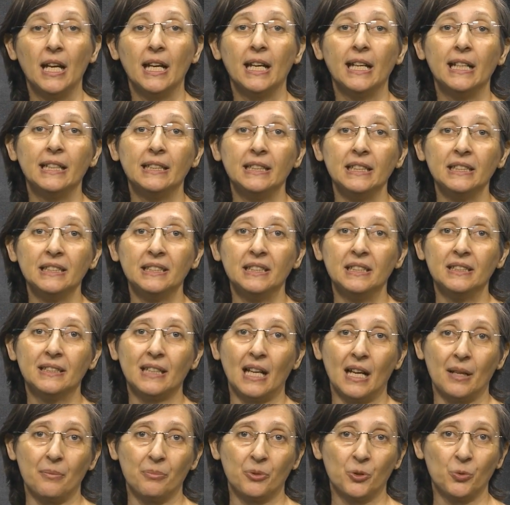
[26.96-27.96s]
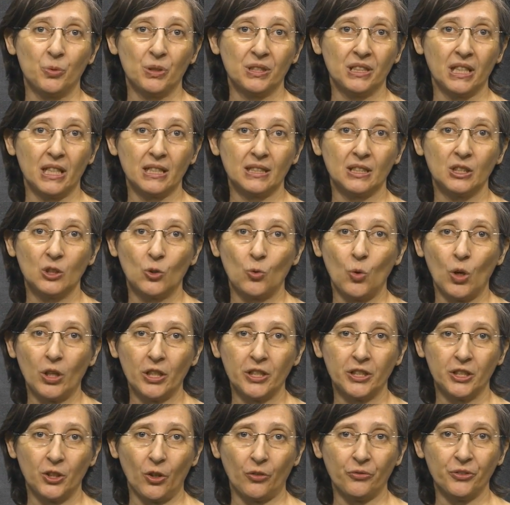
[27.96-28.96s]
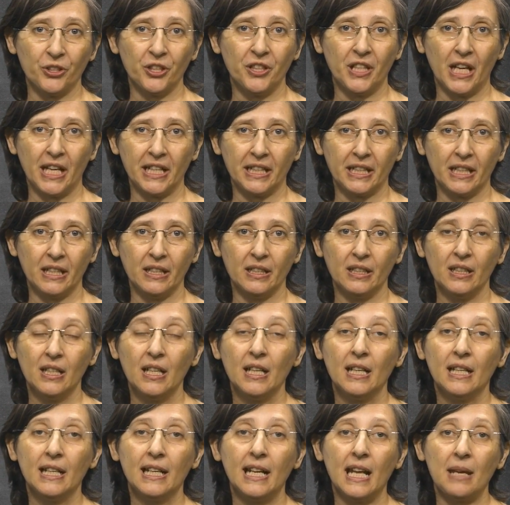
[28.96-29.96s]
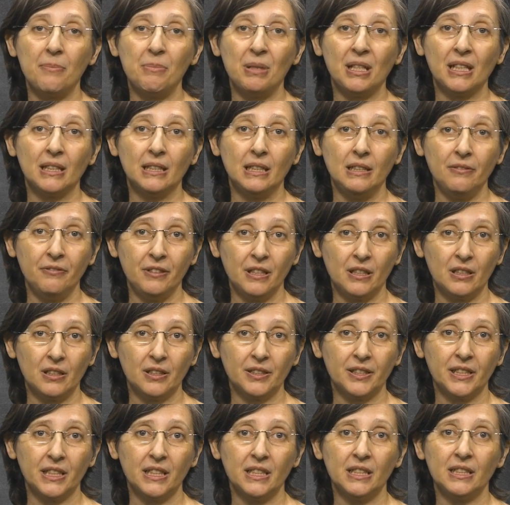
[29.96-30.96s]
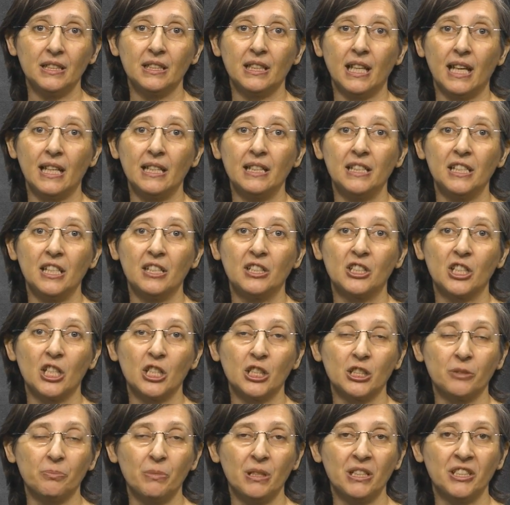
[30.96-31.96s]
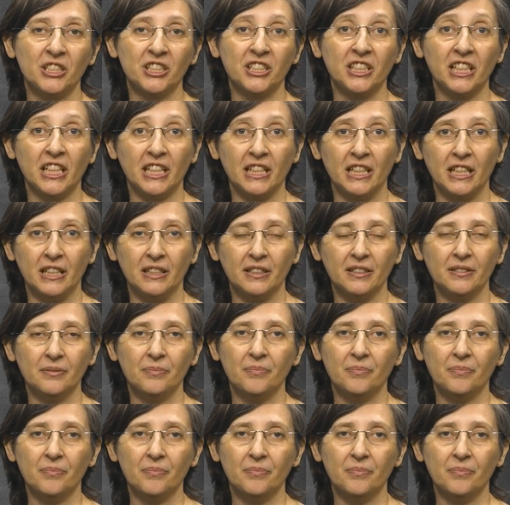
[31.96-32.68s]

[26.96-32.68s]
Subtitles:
It is the time to assess the quality of the data, naming difficulties and the adjustments needed.